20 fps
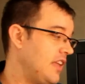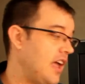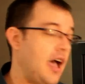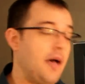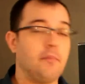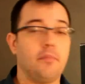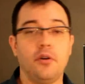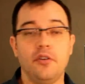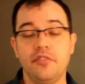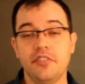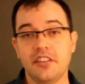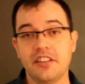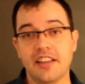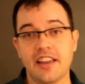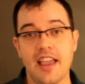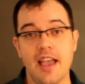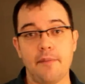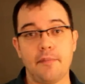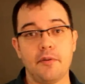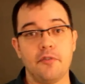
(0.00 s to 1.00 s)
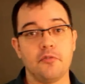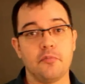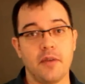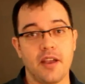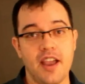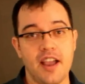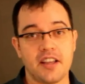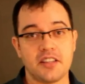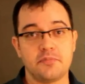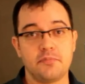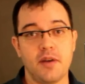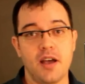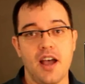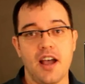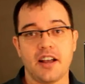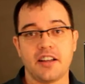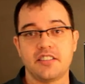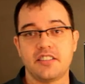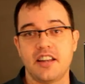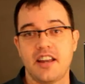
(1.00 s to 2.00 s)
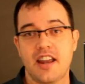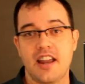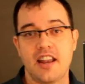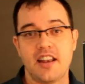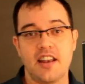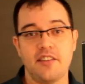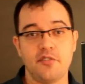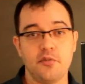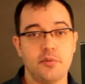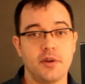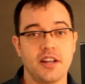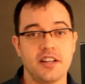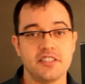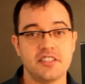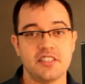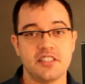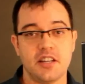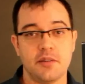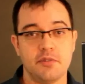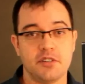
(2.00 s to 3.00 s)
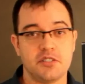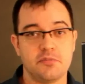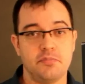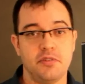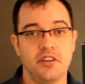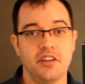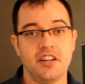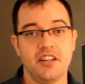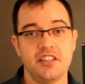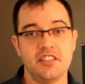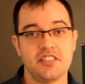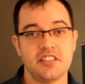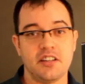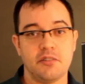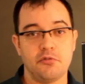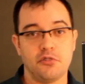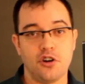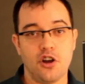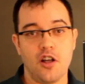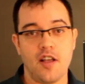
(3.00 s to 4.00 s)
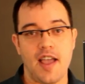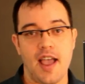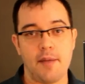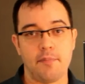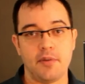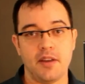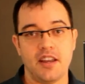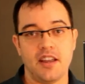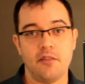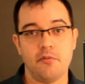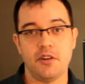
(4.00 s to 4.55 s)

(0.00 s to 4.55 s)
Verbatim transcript: I'm perfectly happy with my Xbox, and everybody has the same experience, and we're all happy, and